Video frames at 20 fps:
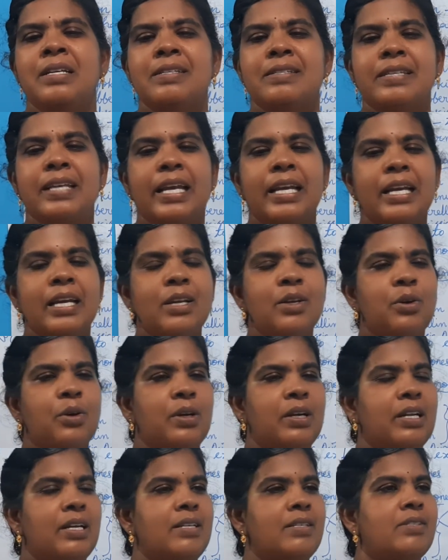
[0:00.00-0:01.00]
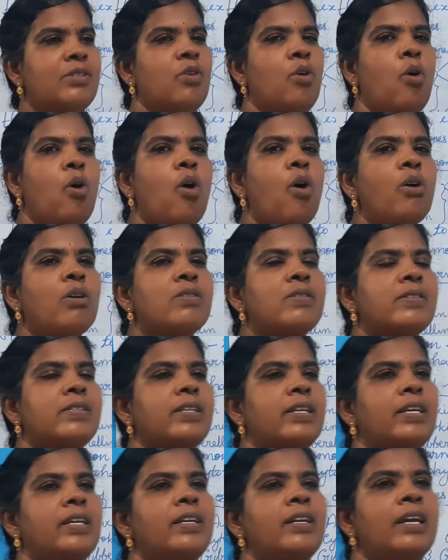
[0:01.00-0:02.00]
Second one is
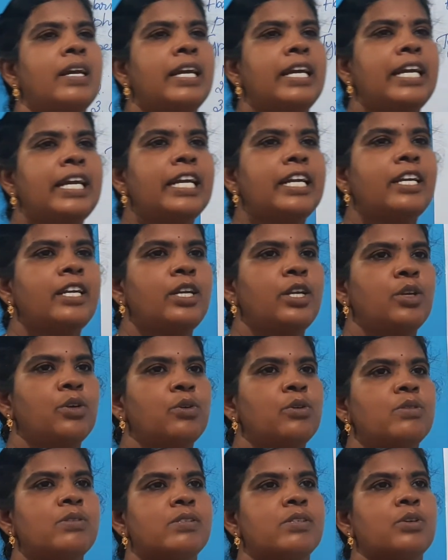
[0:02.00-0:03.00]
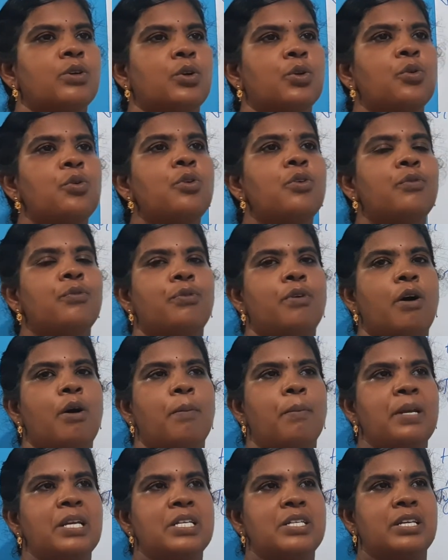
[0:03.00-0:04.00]
auxin induce root
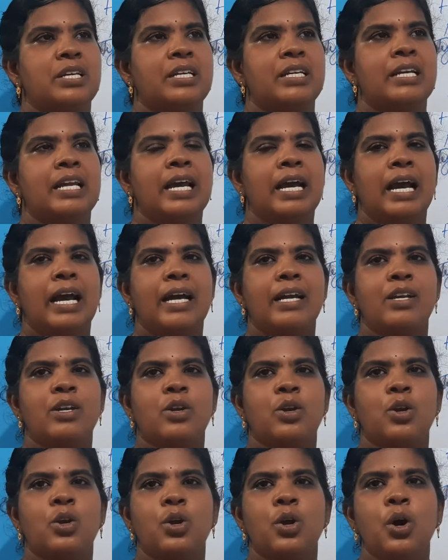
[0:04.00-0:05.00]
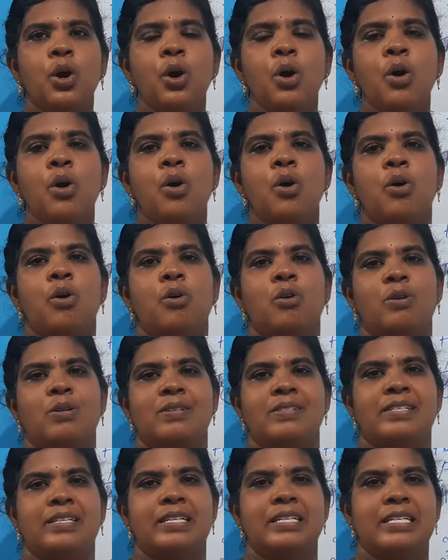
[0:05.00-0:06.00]
formation at low
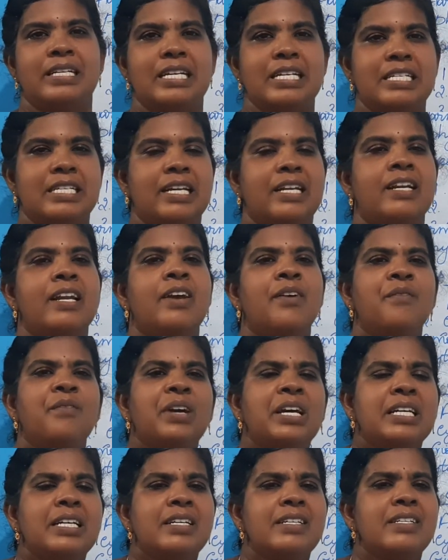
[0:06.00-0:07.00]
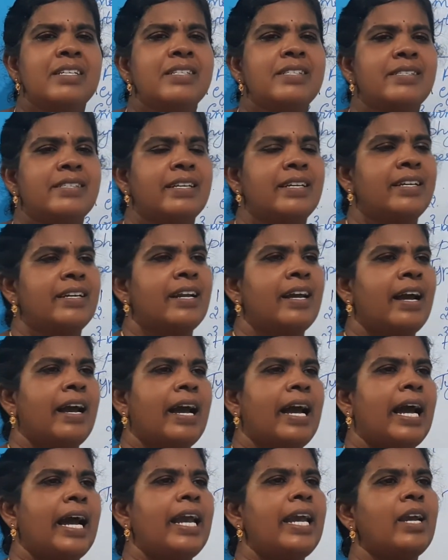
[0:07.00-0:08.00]
concentration. When it is in
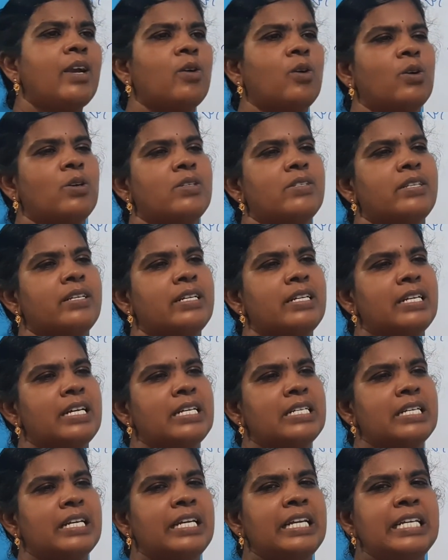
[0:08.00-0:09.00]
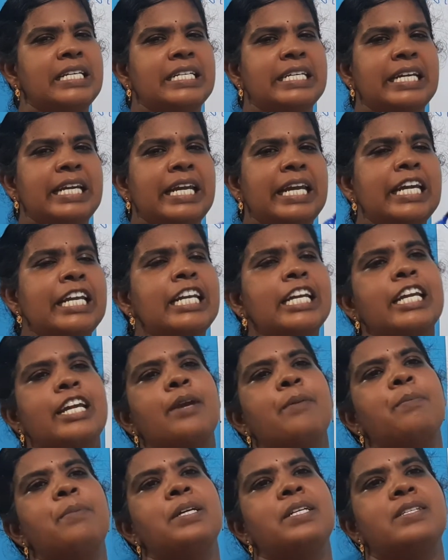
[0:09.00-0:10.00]
high concentration, it
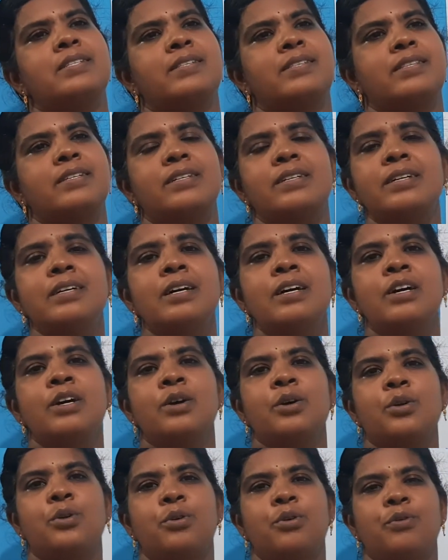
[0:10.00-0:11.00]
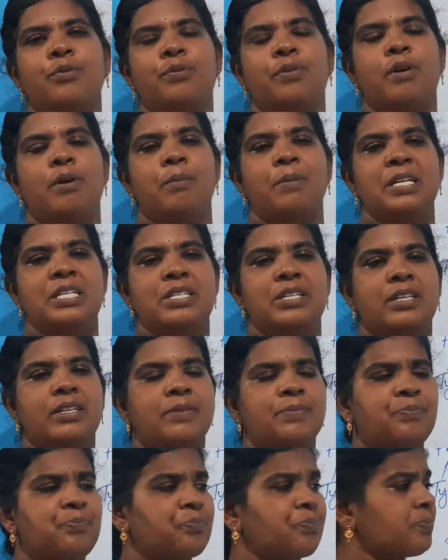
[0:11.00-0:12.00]
inhibits the root
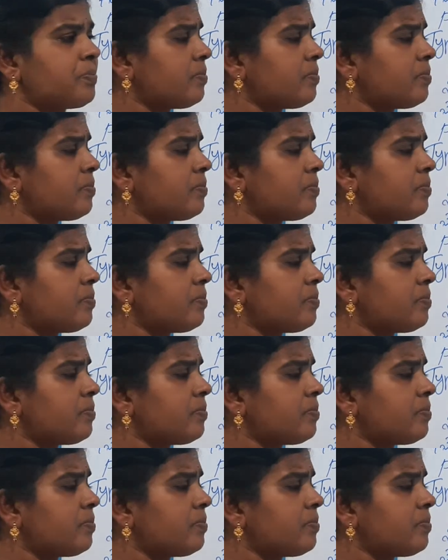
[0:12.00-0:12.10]
formation.